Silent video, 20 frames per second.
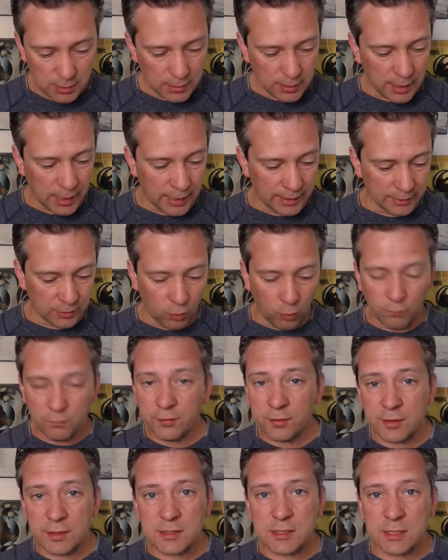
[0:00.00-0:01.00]
Uh,
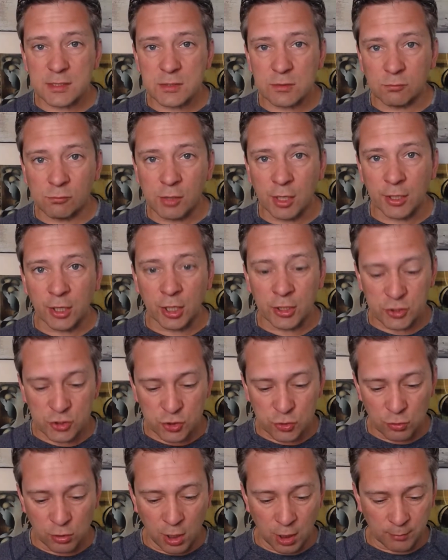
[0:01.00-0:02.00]
hopefully this doesn't run on
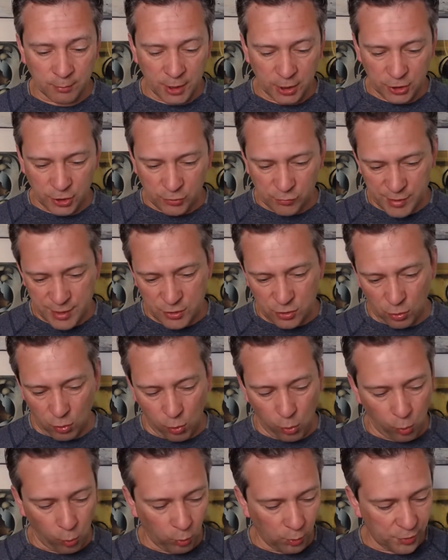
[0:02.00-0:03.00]
too long. I'm not going to read the
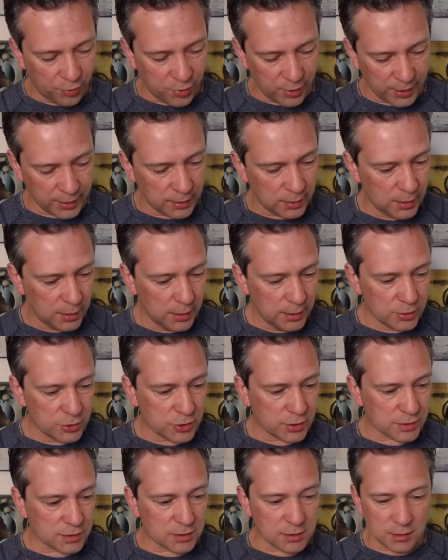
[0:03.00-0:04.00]
whole thing,
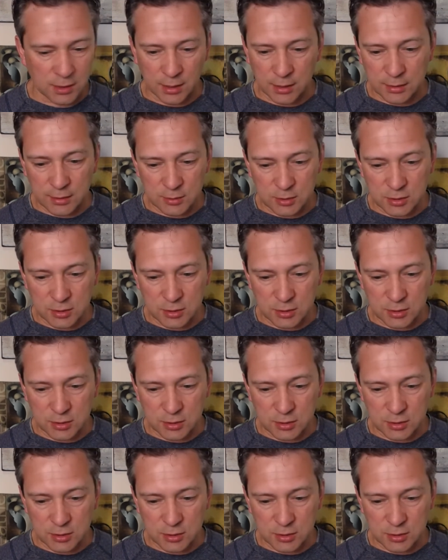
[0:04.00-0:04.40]
just uh,